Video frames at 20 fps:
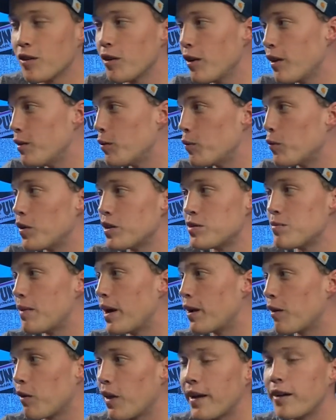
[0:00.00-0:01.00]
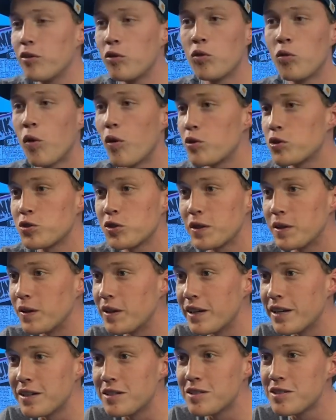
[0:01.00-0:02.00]
it doesn't matter, like grocery
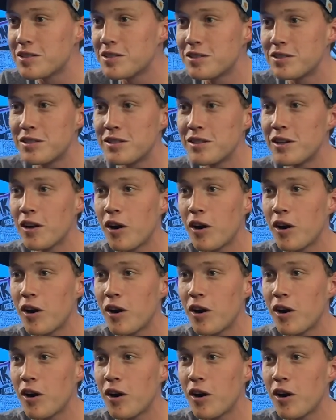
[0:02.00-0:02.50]
list,